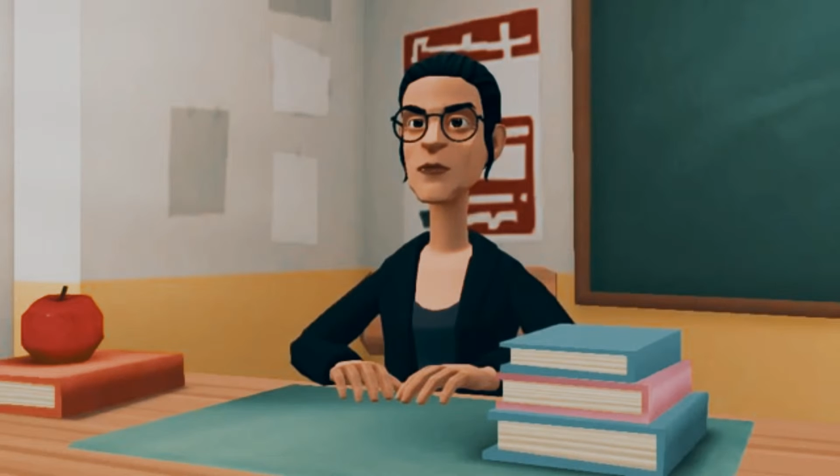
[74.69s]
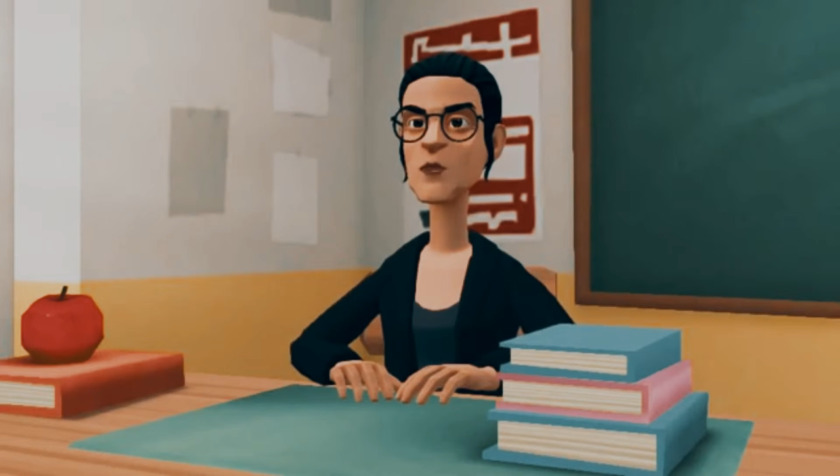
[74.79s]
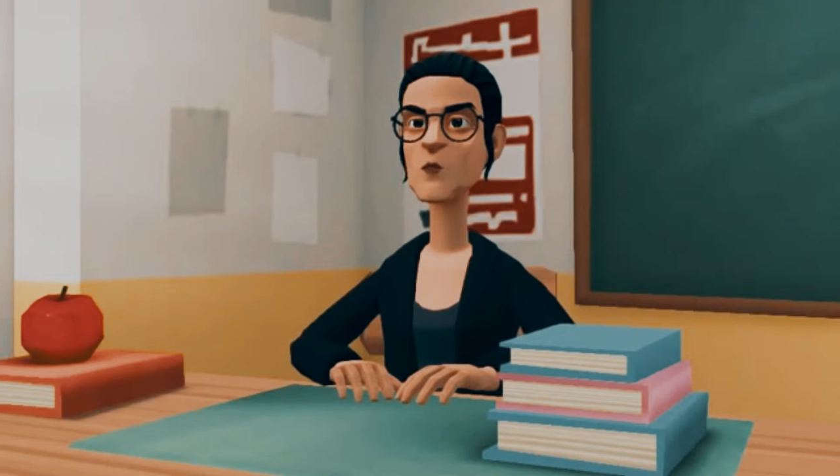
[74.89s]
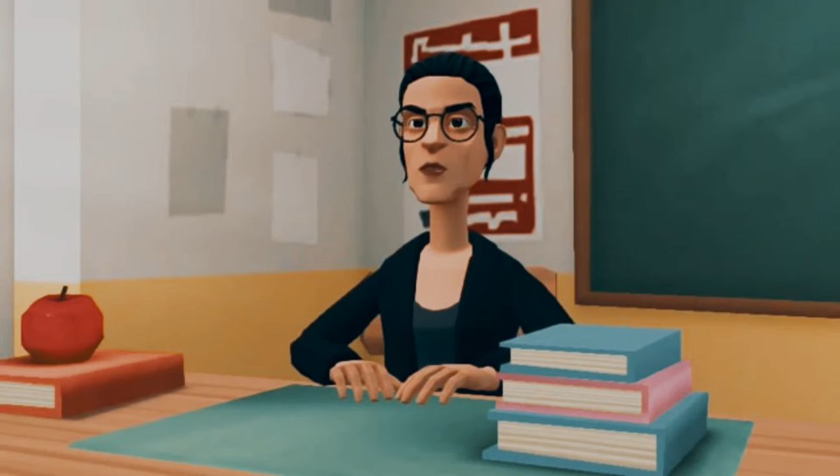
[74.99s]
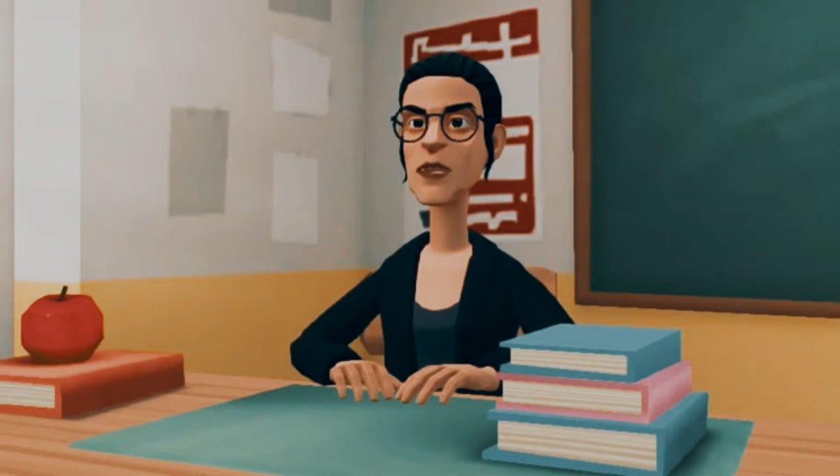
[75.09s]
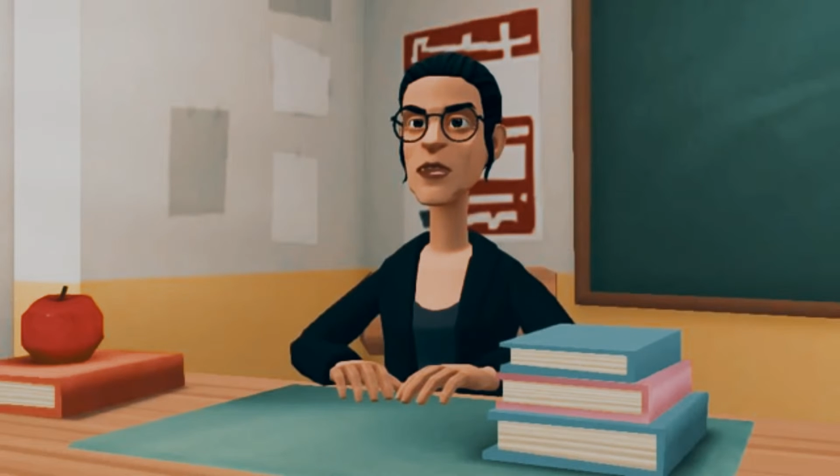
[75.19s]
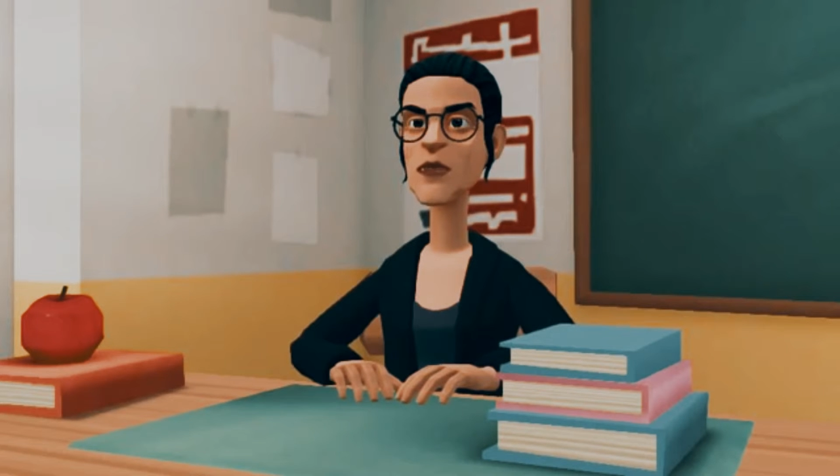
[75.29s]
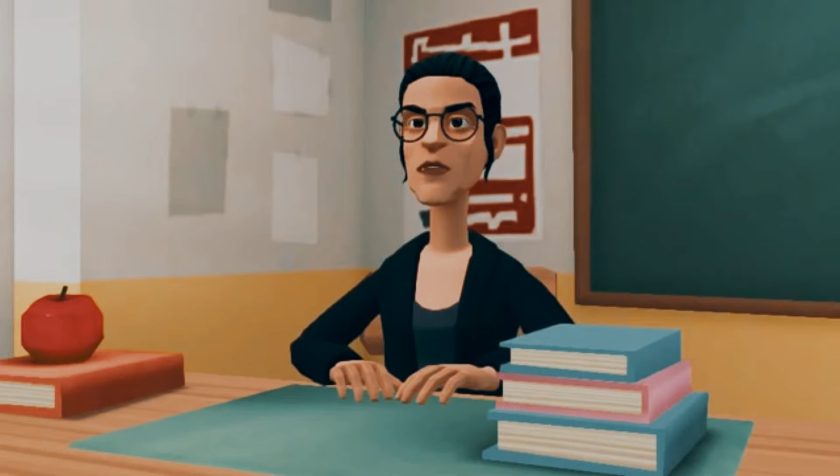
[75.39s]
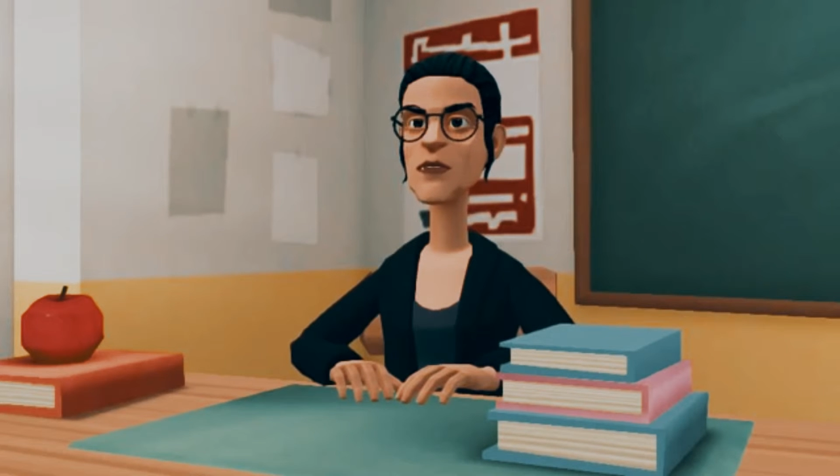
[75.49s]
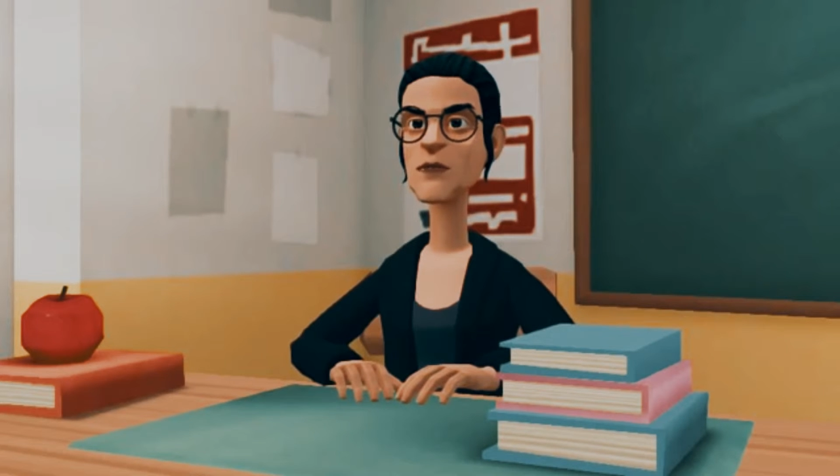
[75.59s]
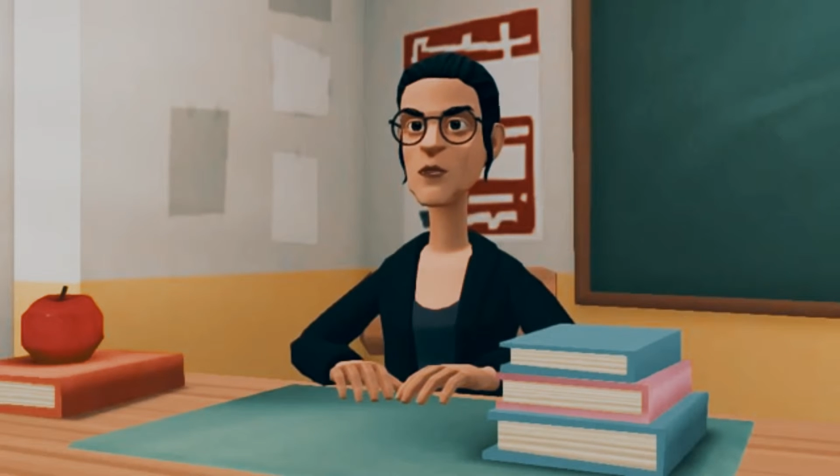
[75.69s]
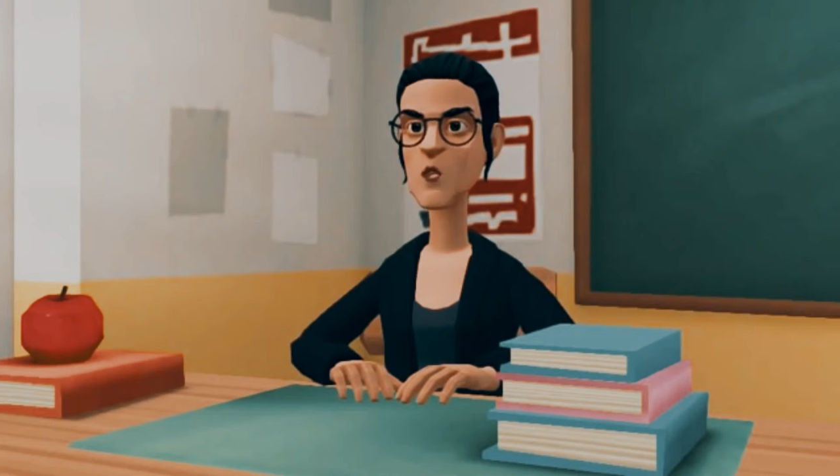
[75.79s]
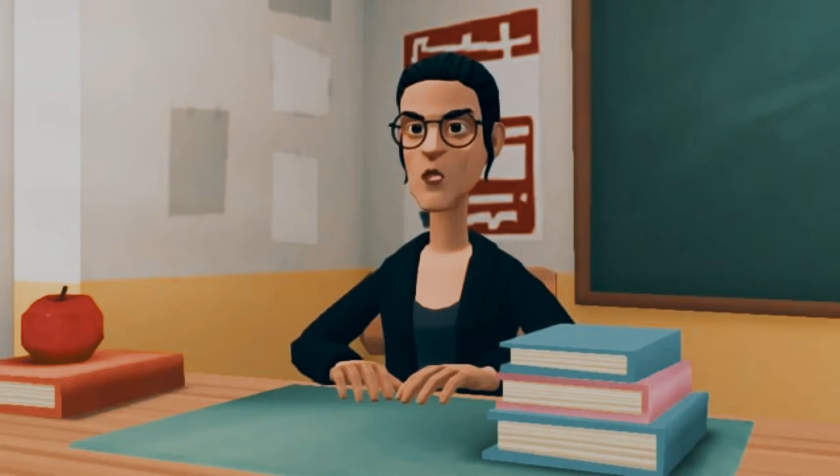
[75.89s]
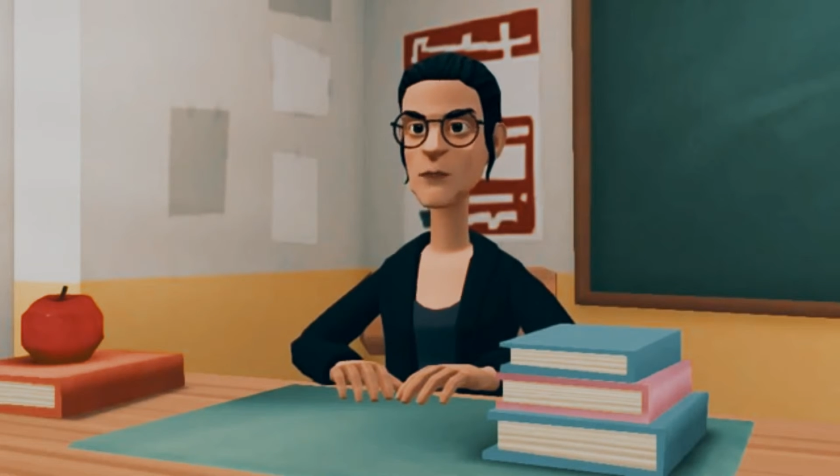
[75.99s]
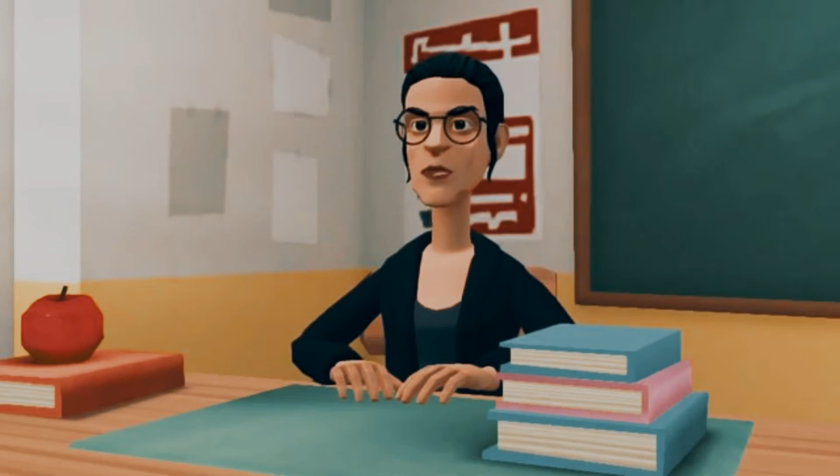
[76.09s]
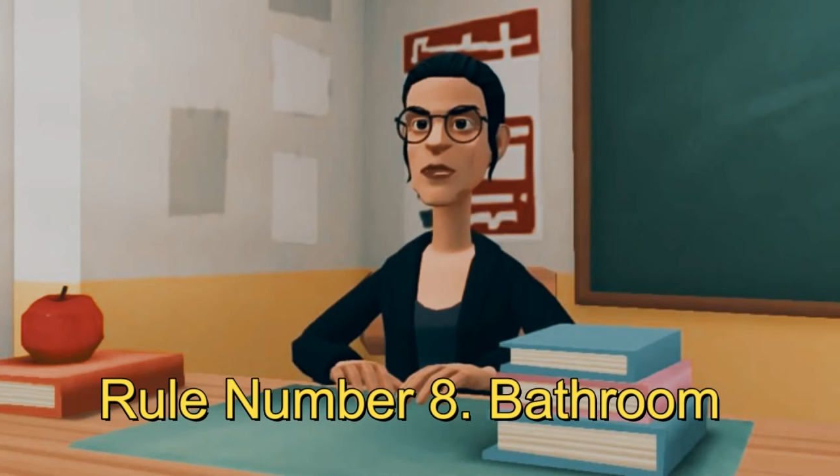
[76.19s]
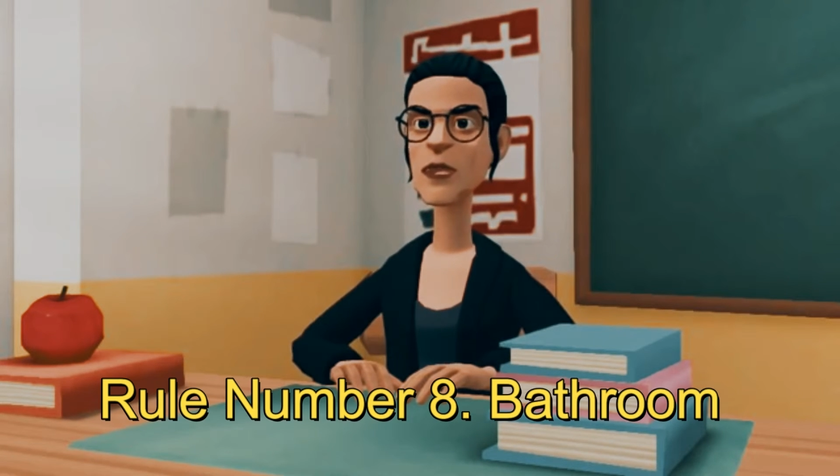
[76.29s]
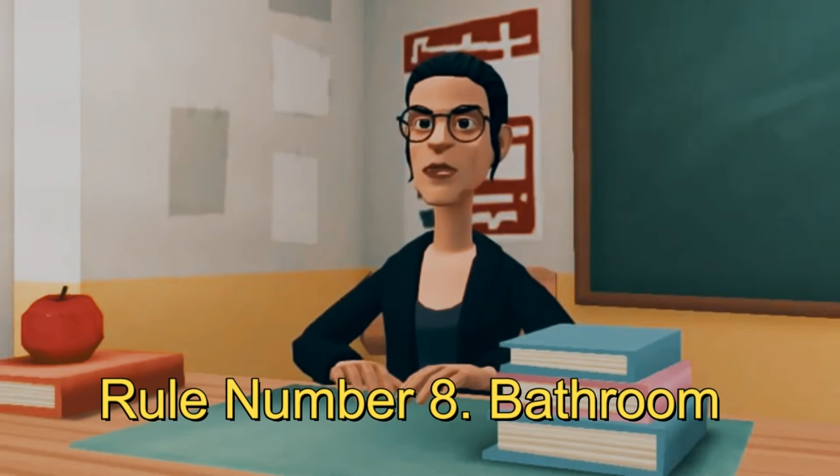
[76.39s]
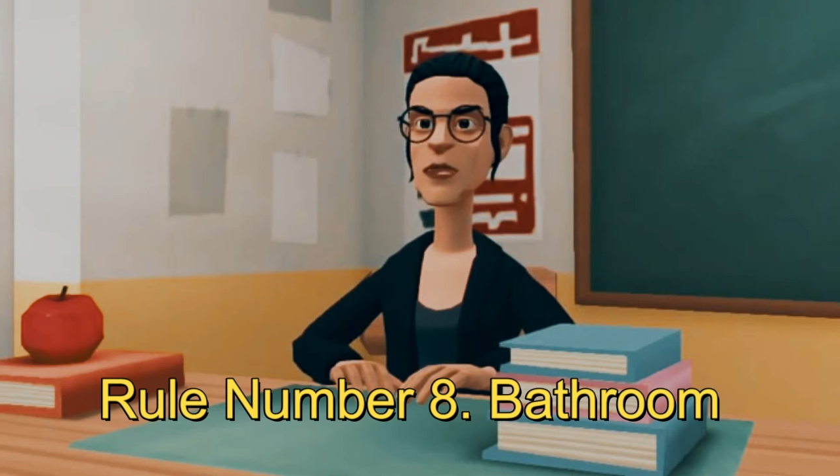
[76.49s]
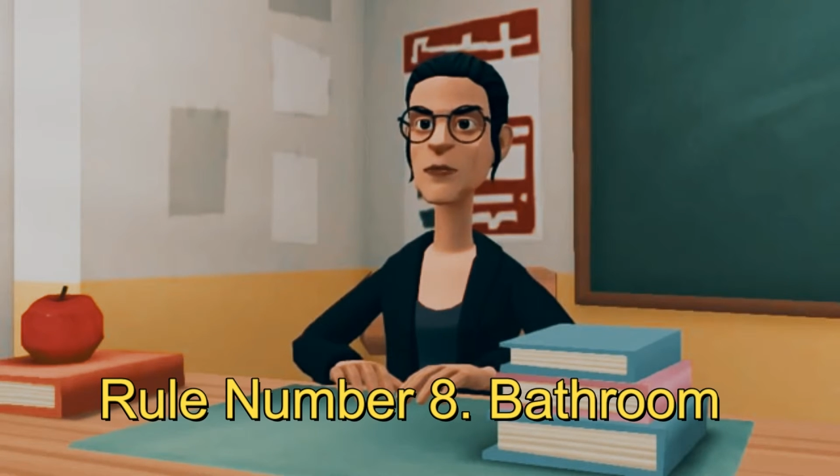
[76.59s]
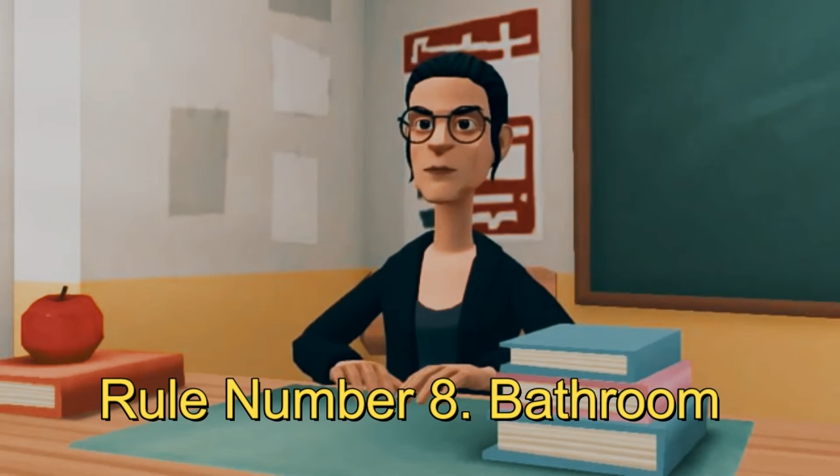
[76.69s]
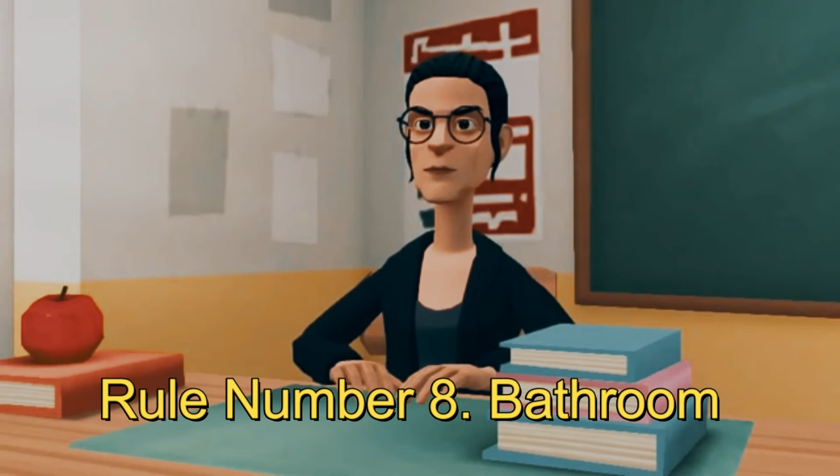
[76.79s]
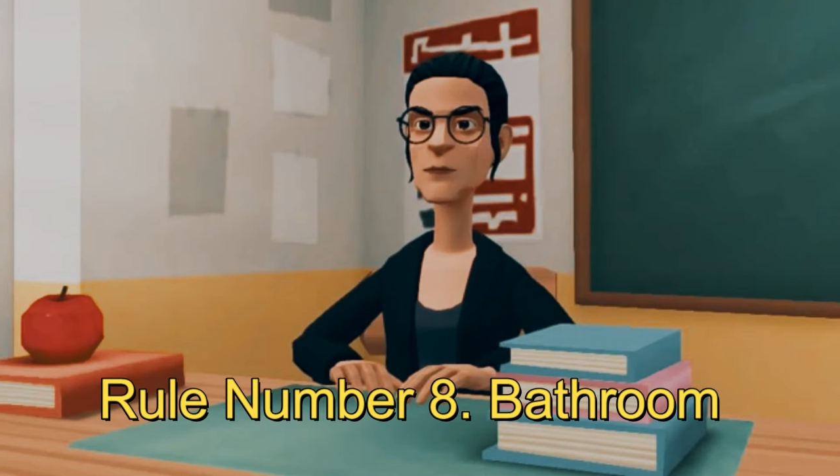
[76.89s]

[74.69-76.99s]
don't get an F. Rule number eight.